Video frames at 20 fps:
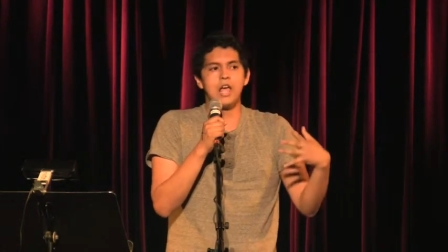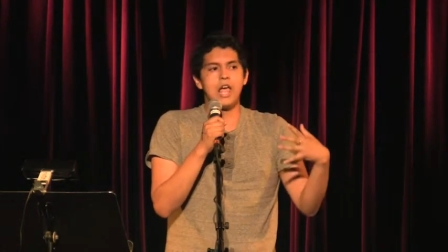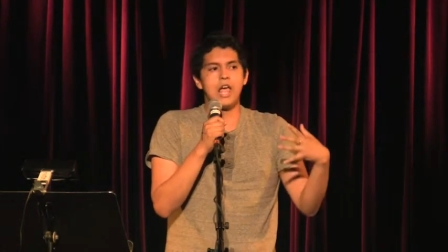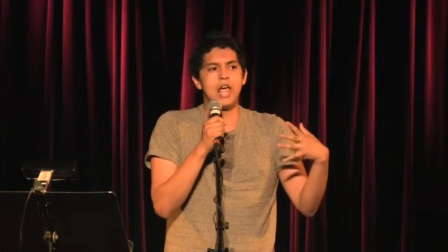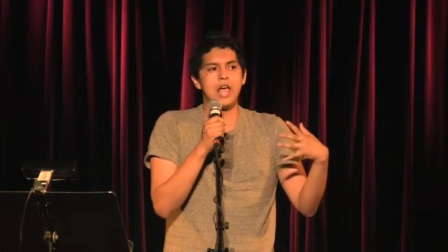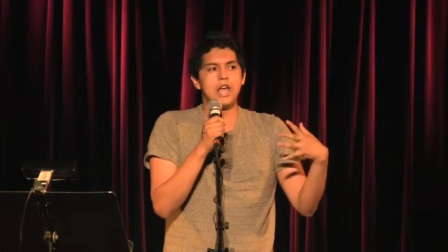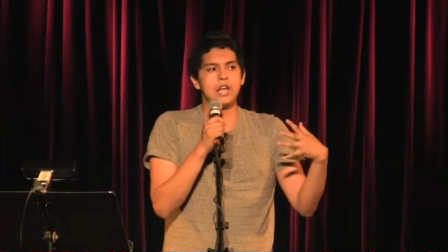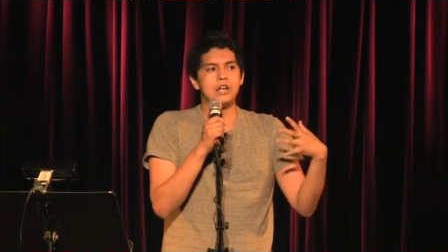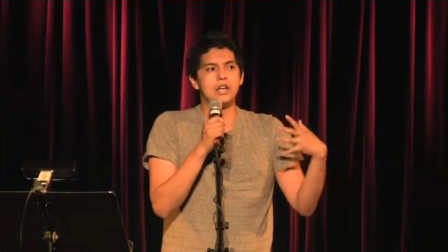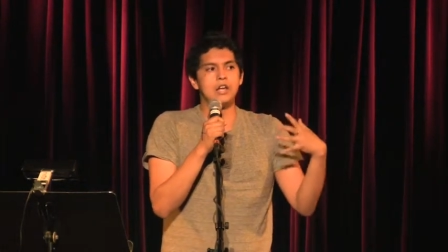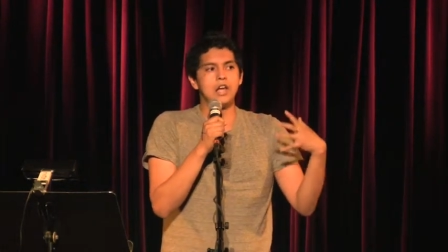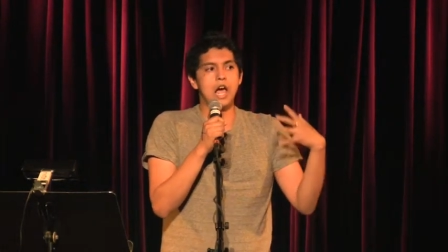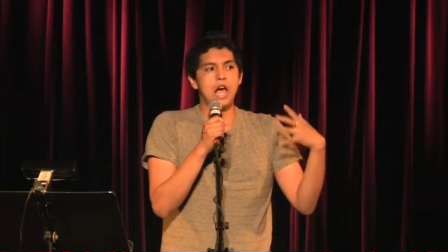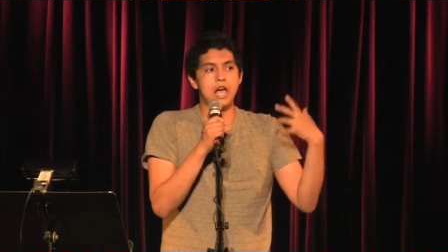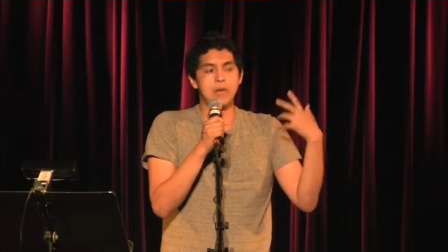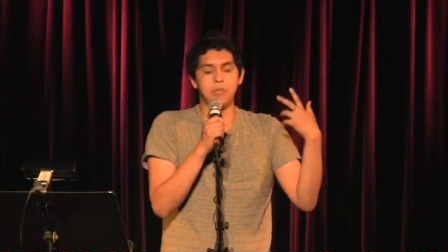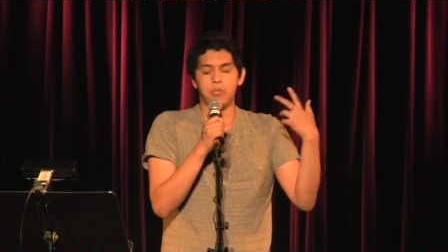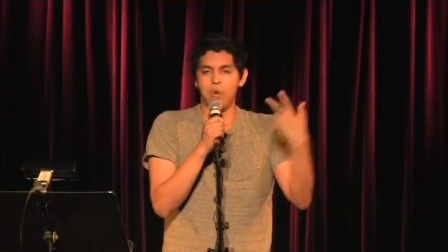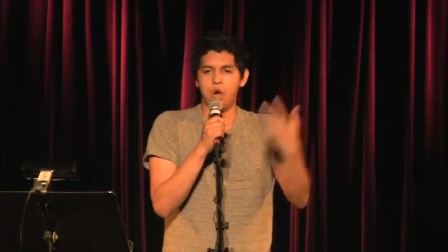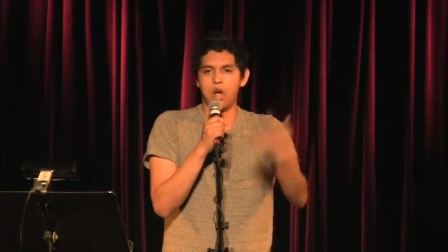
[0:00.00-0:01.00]
And
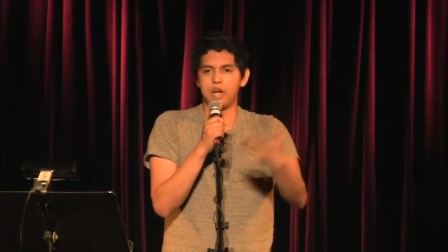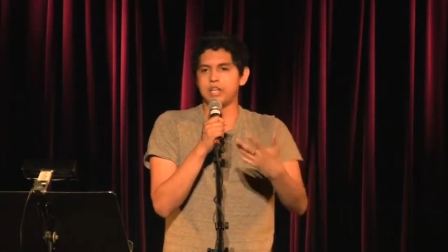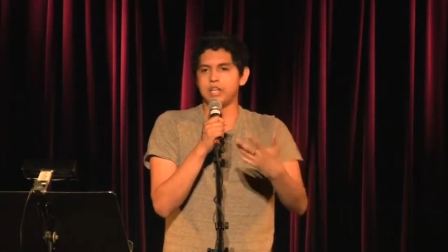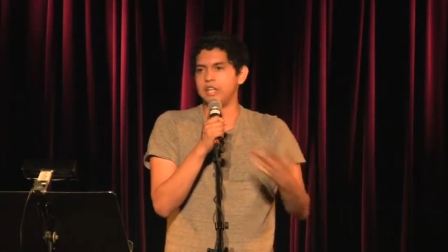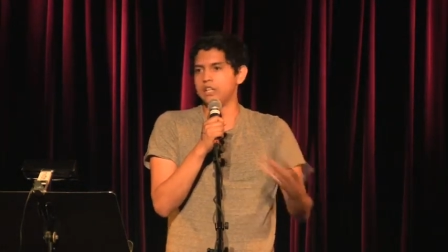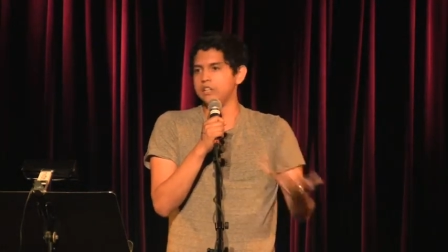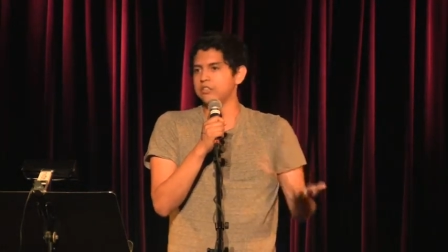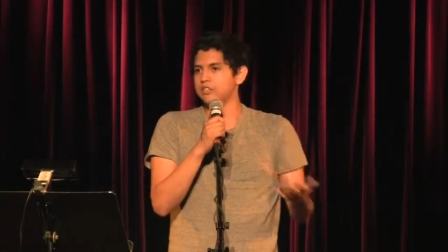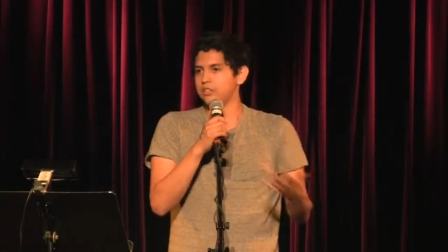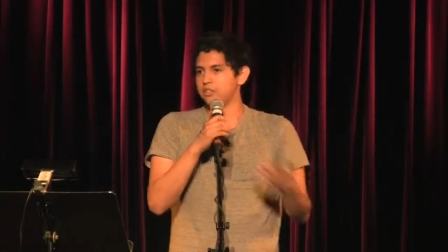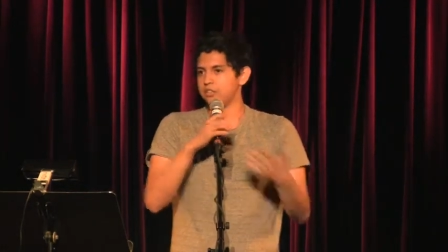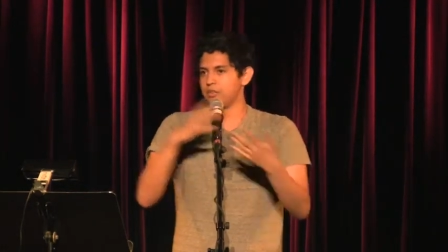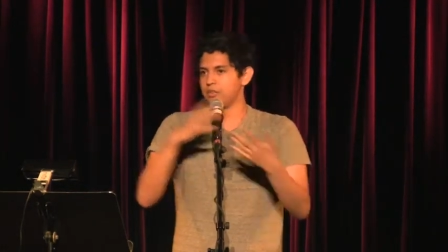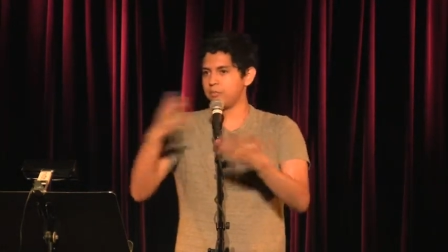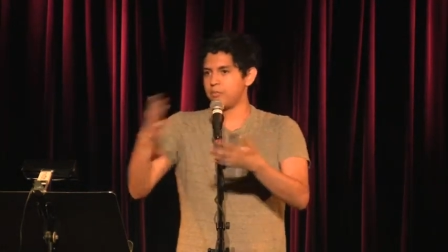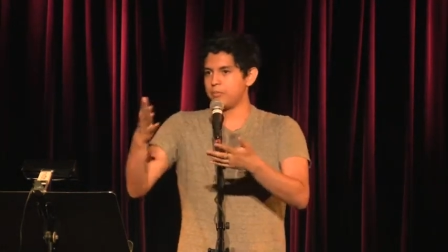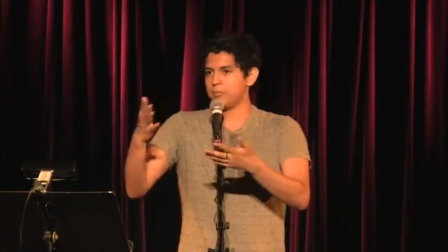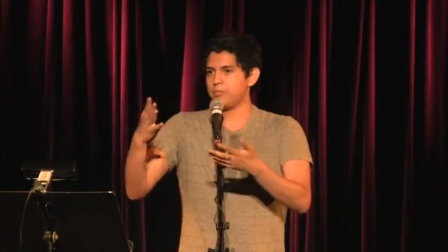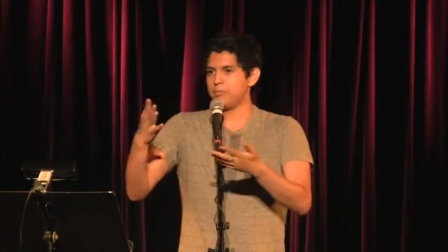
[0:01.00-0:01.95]
I'm walking to the,